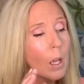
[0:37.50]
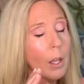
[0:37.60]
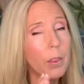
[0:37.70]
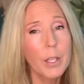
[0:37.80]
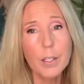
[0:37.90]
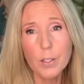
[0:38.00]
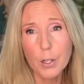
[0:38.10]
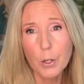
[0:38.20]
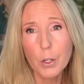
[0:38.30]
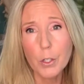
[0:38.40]
These
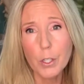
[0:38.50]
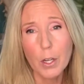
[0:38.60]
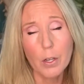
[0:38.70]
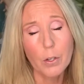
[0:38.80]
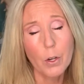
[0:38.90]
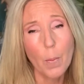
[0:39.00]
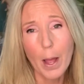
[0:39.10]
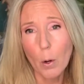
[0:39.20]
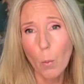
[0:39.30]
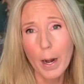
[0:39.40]
sneakers, no
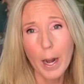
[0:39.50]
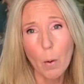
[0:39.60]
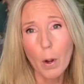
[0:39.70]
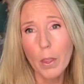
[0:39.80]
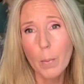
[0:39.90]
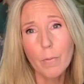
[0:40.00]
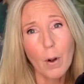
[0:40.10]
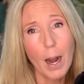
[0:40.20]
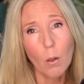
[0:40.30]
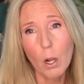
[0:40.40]
matter when I wear them and for
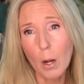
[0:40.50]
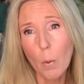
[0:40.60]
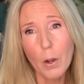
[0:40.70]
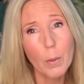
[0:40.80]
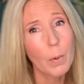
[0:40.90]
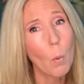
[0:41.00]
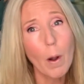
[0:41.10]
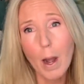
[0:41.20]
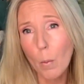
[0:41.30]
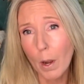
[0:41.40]
how long I wear them and where
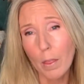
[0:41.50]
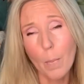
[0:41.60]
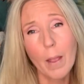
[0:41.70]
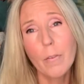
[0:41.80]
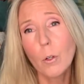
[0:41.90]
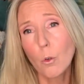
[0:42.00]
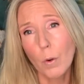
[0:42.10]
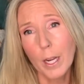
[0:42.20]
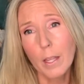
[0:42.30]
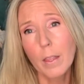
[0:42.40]
I wear them, I feel
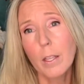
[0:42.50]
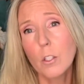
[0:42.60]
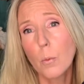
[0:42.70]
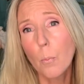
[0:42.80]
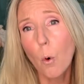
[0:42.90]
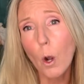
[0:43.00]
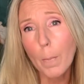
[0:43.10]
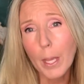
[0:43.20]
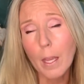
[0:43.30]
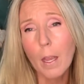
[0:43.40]
great. They support
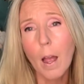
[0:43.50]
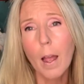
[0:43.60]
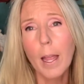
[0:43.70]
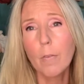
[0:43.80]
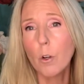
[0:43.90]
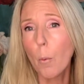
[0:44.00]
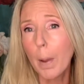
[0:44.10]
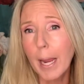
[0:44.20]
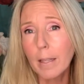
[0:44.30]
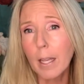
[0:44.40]
me. I have no
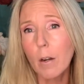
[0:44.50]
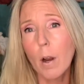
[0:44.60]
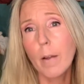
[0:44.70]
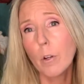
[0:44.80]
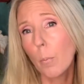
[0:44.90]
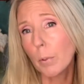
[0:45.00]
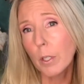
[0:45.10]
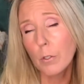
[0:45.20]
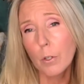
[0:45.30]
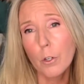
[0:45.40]
pain later. I have no
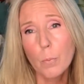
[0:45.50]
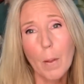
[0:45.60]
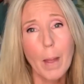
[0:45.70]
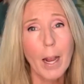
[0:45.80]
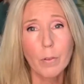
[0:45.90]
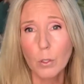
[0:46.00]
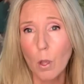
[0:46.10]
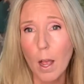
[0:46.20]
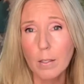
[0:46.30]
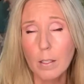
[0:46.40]
blisters. My back feels
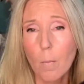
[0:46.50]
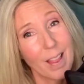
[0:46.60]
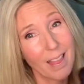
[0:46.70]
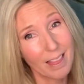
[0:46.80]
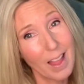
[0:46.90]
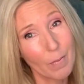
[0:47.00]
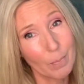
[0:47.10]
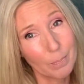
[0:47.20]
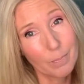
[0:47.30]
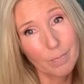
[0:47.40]
awesome. Love them.